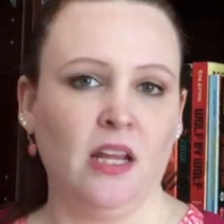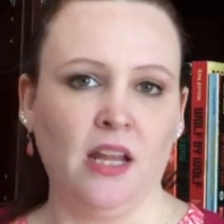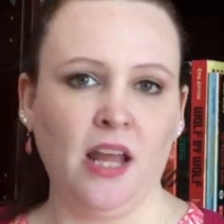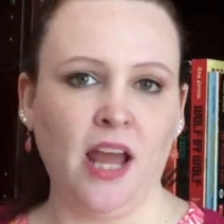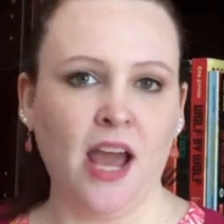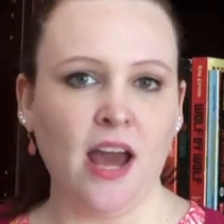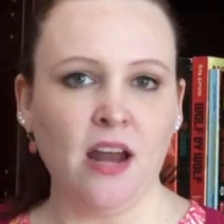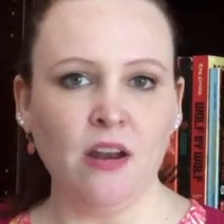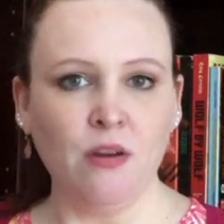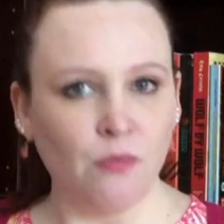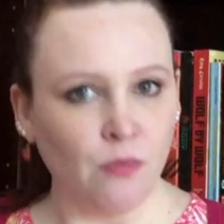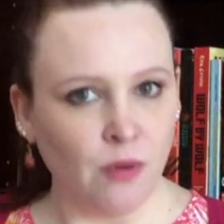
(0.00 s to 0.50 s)
They
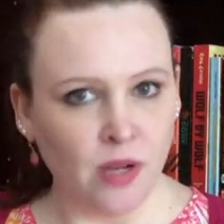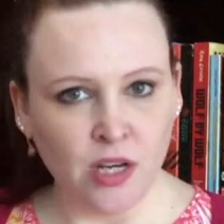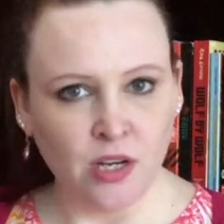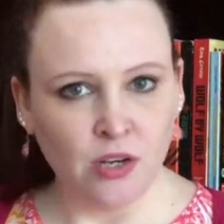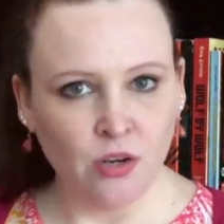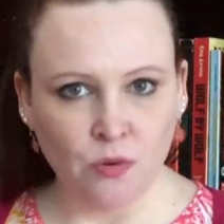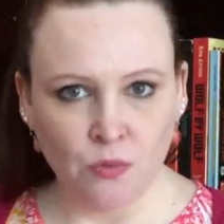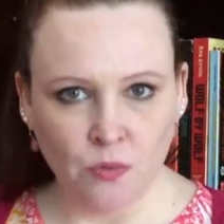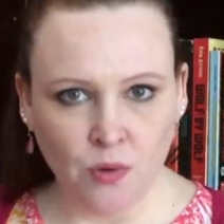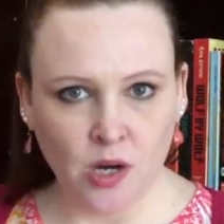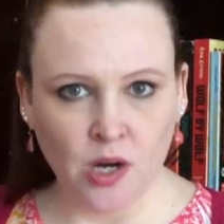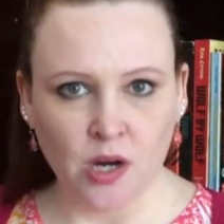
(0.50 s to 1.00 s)
hadn't written
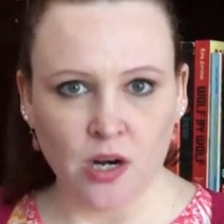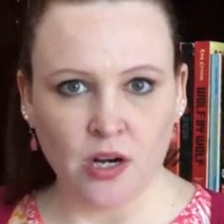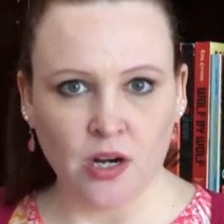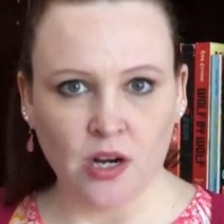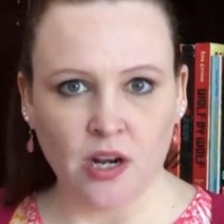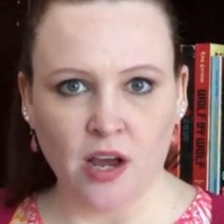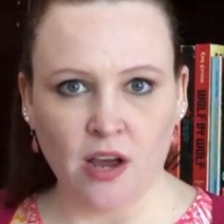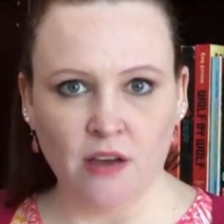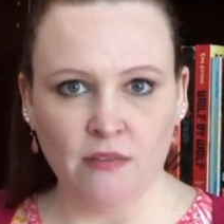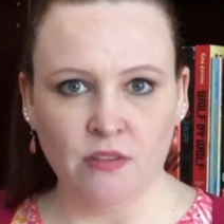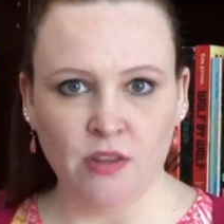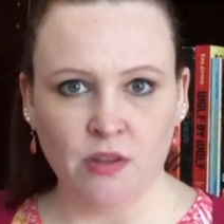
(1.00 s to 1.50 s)
a word
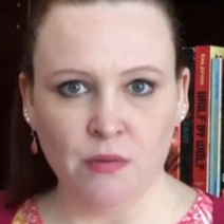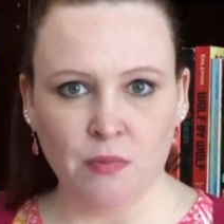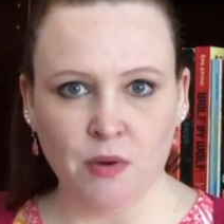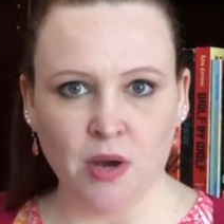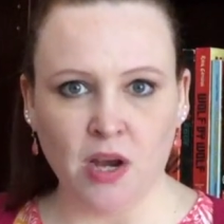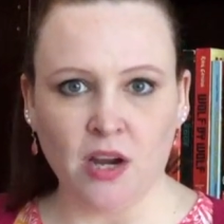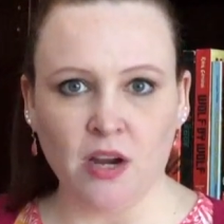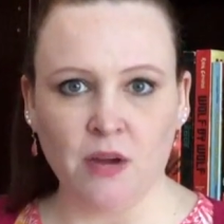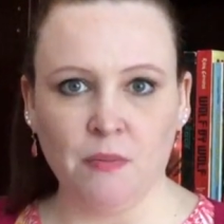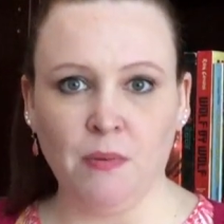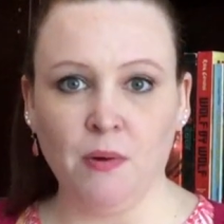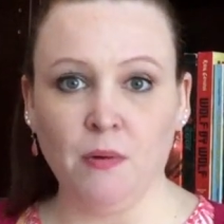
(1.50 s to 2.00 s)
of the
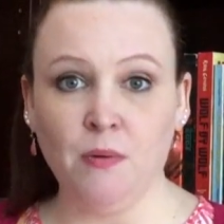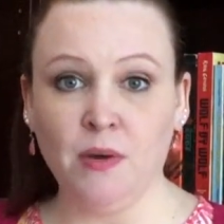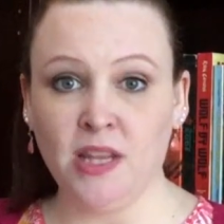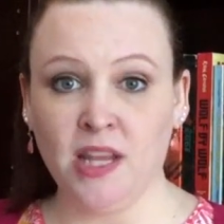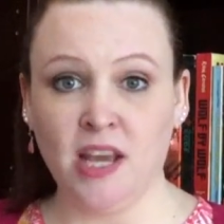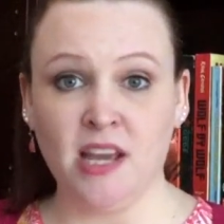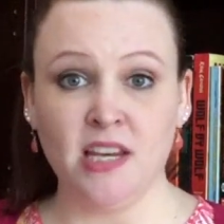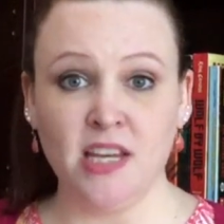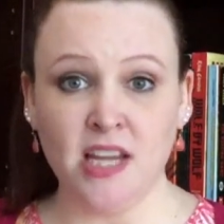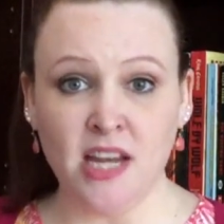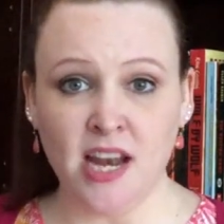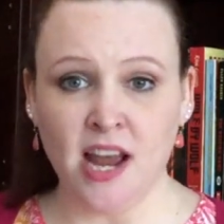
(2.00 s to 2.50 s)
book, but what
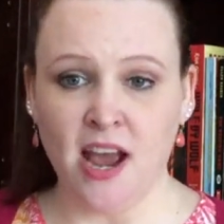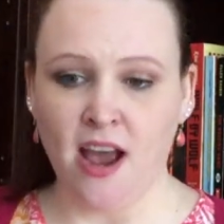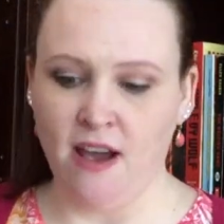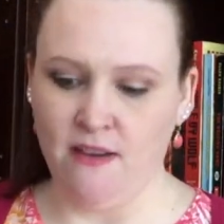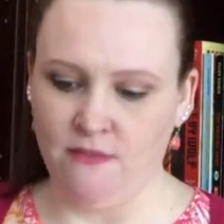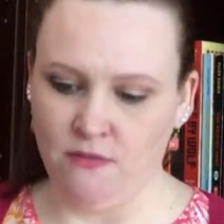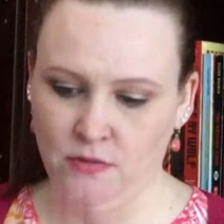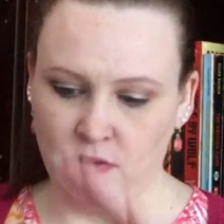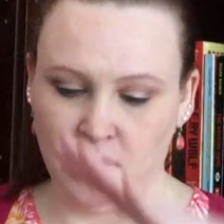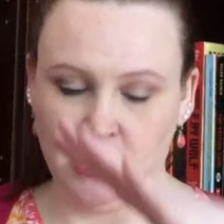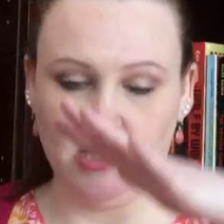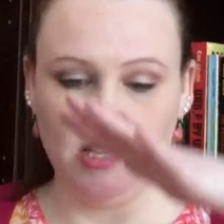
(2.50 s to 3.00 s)
they did
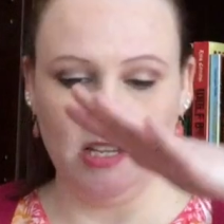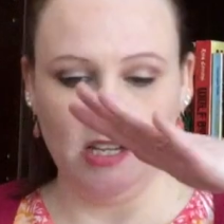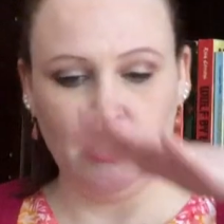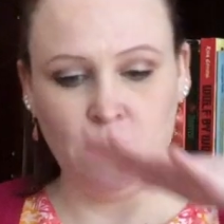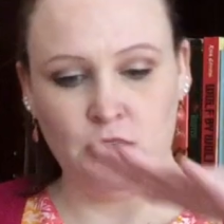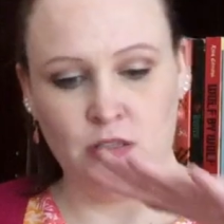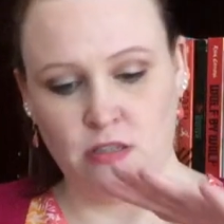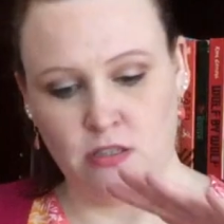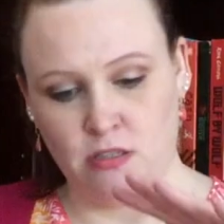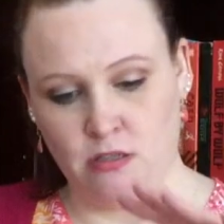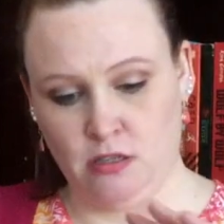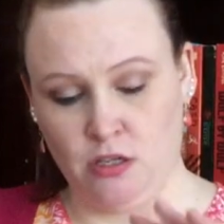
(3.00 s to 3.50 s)
have was
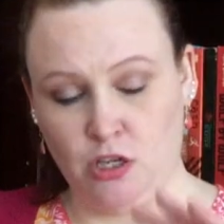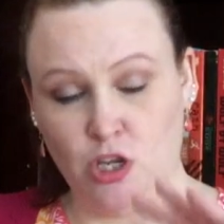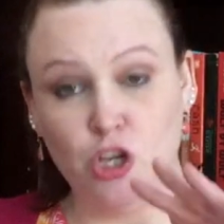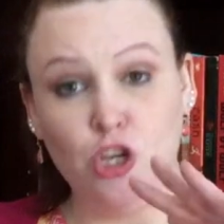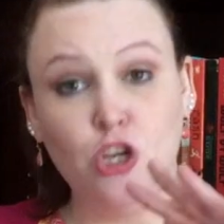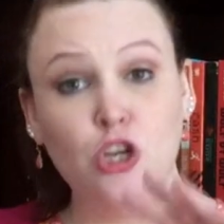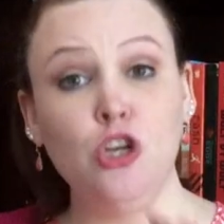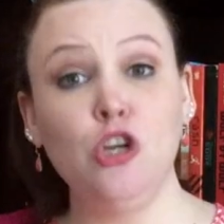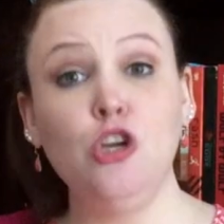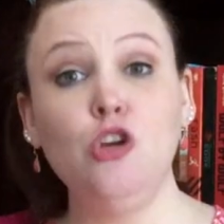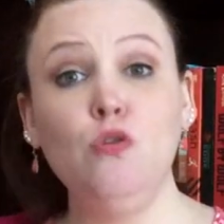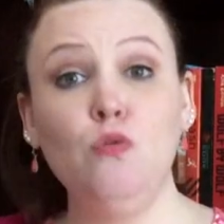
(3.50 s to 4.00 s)
this
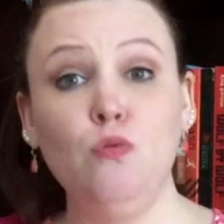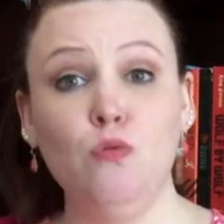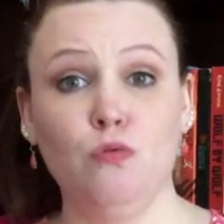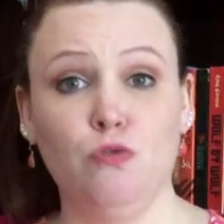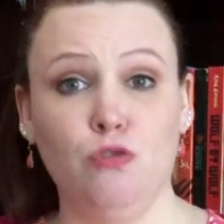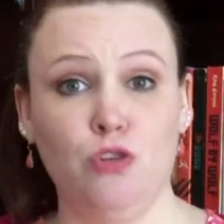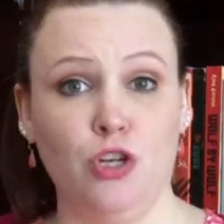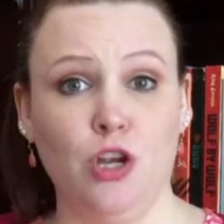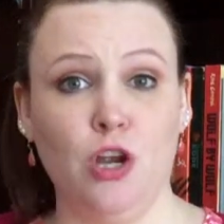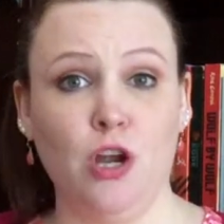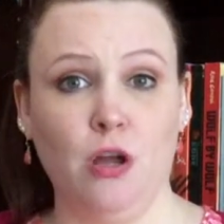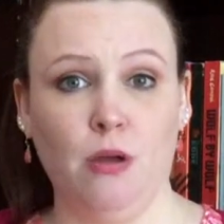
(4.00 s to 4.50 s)

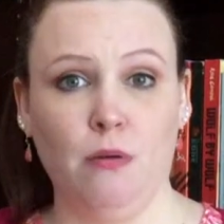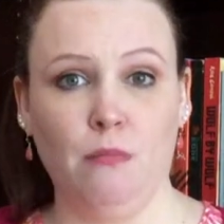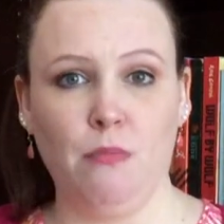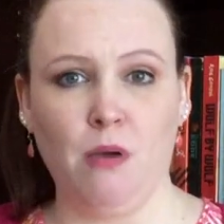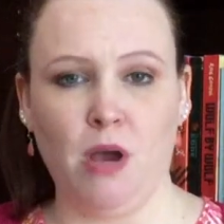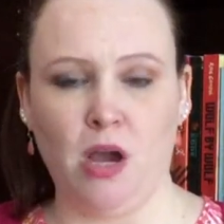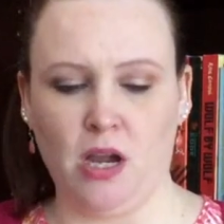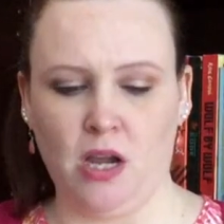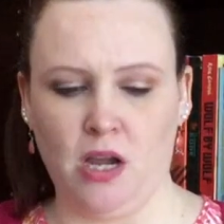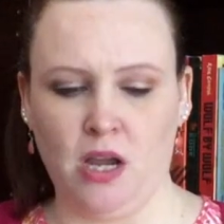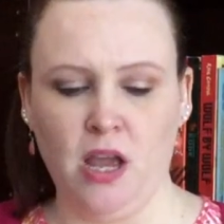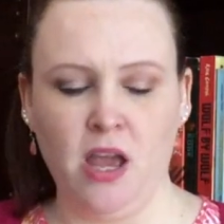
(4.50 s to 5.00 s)
huge
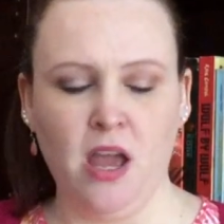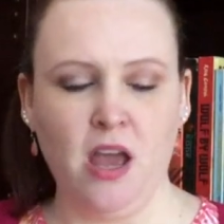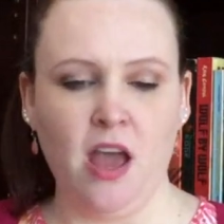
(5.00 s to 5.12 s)
book,